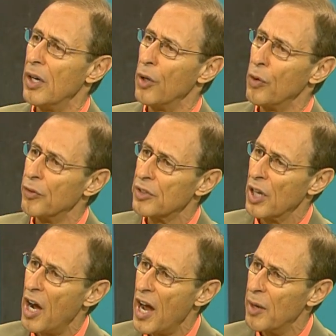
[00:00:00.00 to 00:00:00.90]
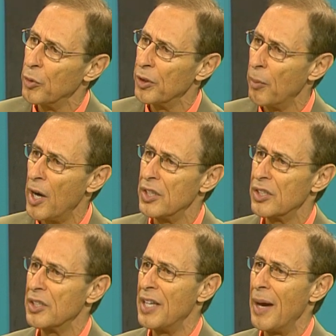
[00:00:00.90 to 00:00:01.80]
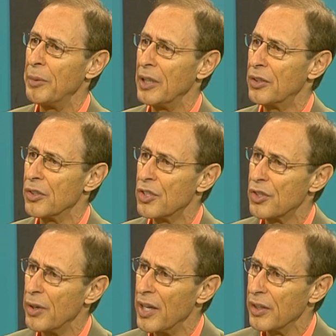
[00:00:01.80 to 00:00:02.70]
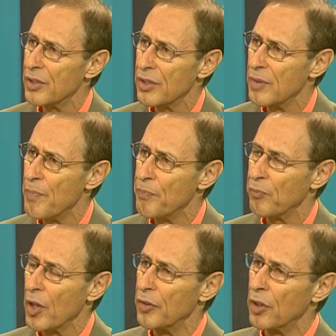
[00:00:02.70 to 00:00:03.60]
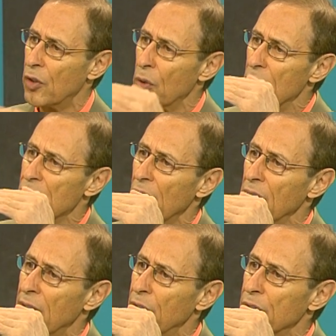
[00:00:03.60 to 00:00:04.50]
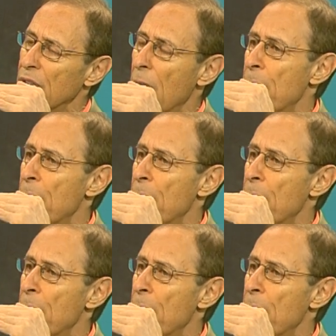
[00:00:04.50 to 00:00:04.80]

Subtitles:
Over time, when the body is adapting to stress, the cortisol levels